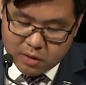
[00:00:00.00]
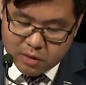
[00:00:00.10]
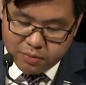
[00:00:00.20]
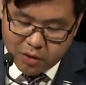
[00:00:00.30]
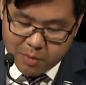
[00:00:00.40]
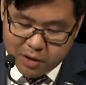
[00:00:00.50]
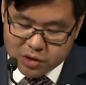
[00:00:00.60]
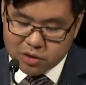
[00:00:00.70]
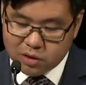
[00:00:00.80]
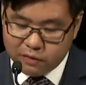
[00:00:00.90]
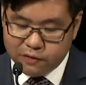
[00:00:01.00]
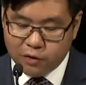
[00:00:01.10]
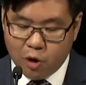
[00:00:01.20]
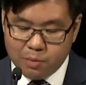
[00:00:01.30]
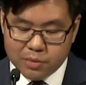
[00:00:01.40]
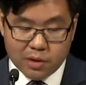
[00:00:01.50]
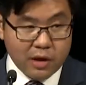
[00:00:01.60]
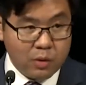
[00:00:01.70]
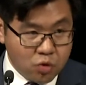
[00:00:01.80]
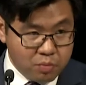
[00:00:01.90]
The Prime Minister confirmed that
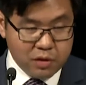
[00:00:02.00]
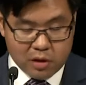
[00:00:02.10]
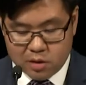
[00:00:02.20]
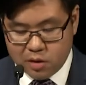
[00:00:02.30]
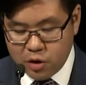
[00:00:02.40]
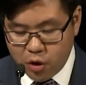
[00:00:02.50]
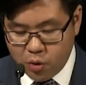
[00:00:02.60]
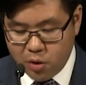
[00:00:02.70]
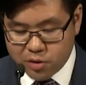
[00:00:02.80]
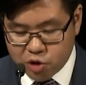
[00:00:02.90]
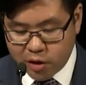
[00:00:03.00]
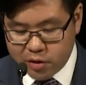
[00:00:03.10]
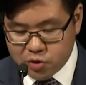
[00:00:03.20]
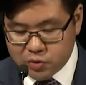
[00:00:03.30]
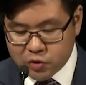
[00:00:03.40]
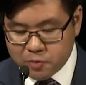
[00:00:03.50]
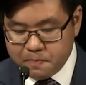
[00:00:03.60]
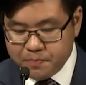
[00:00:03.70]
there would be no changes.